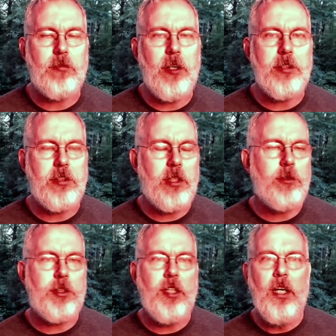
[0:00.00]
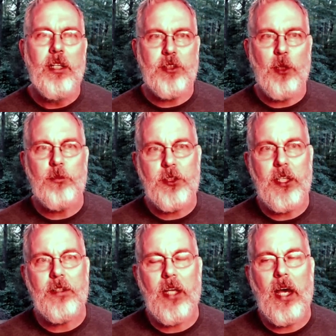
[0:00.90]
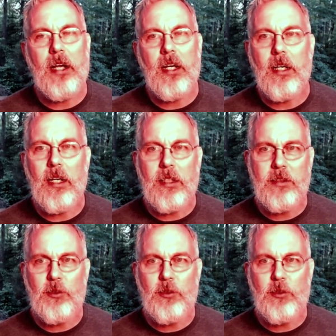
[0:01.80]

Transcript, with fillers: Francis. It was some saint that had a, a,